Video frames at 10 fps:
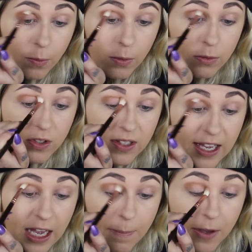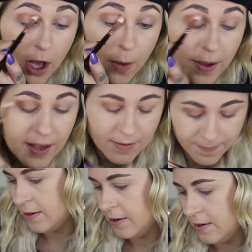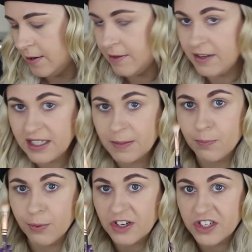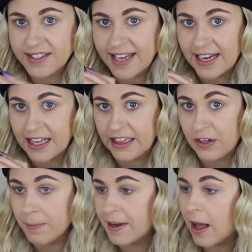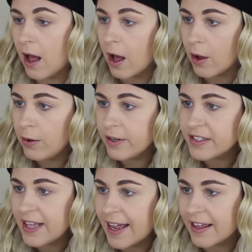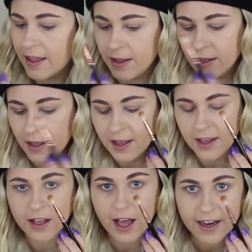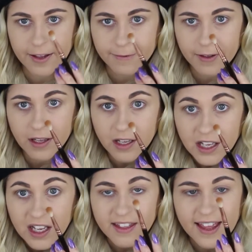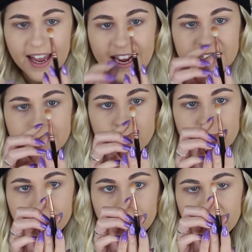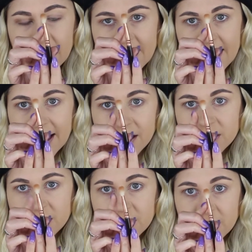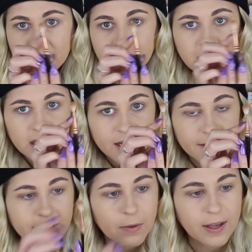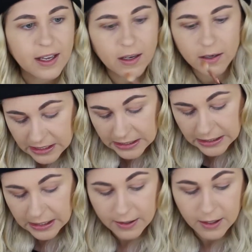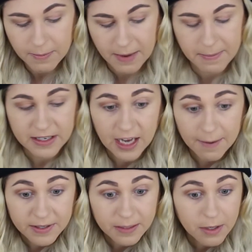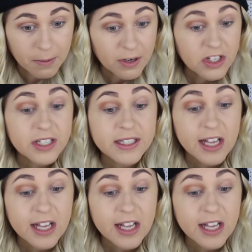we'll just keep going. This brush is getting a little bit old. It's like kind of, the hairs are just flicking out everywhere. Might be time for some new brushes,